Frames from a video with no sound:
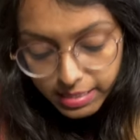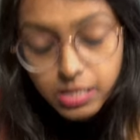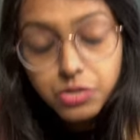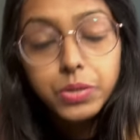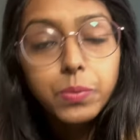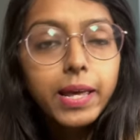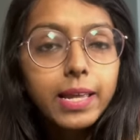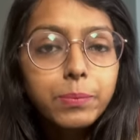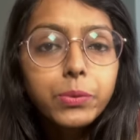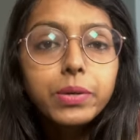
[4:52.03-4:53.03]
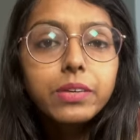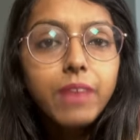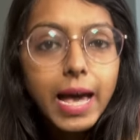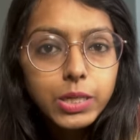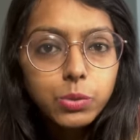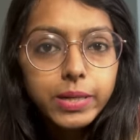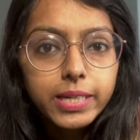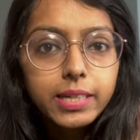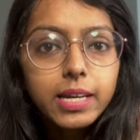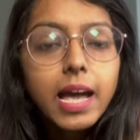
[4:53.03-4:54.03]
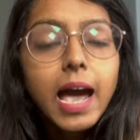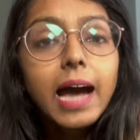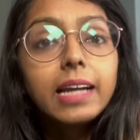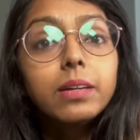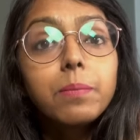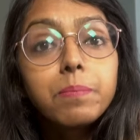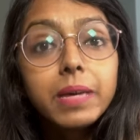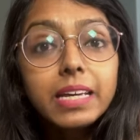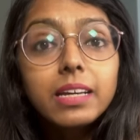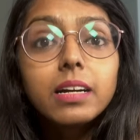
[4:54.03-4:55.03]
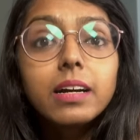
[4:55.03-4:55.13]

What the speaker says: So it will help you evaluate and make